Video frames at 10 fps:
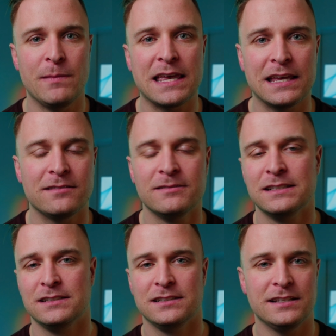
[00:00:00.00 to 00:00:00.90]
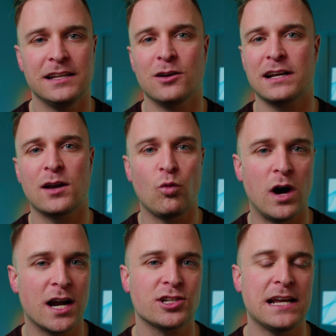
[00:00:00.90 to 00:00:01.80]
make it, kind of
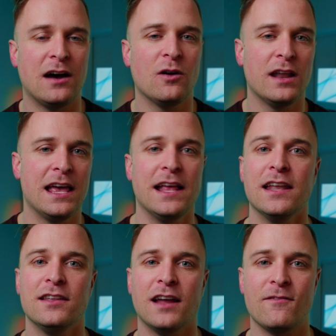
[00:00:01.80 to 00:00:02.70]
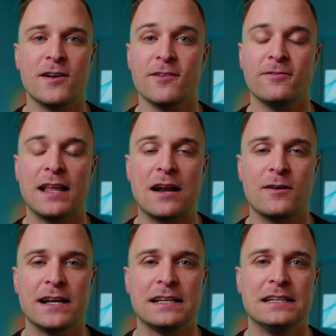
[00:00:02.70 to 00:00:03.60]
washed out and not very
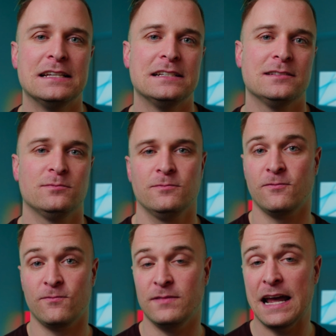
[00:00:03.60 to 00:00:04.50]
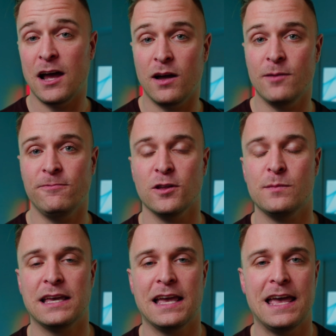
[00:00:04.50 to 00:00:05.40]
flattering. Now I'm
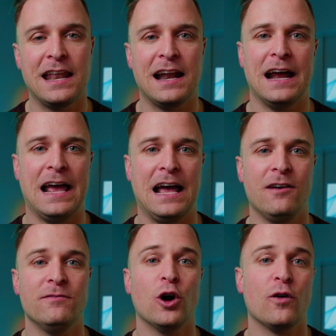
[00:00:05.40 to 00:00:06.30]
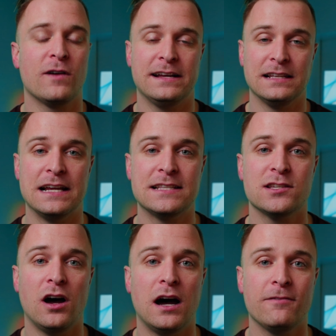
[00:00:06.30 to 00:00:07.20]
filming and I have the overhead lights
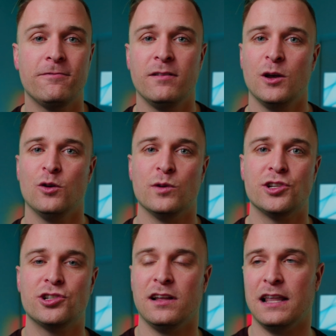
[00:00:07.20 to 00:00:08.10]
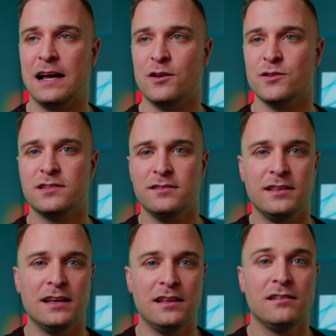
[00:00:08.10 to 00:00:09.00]
off, which allows
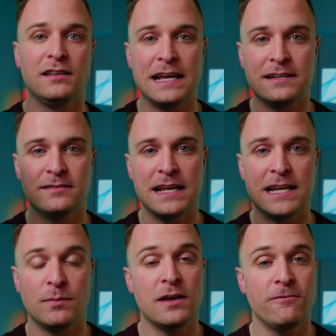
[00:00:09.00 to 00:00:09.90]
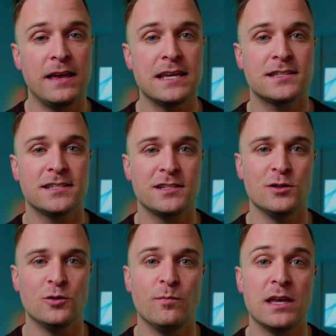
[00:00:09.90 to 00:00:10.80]
the light hitting my face
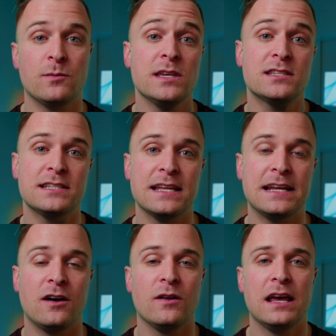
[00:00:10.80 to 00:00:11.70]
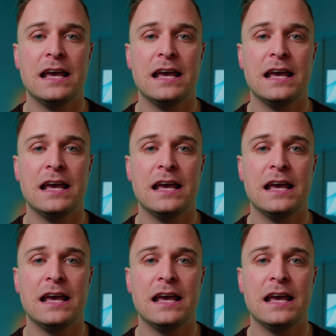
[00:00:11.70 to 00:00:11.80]
to make me stand out.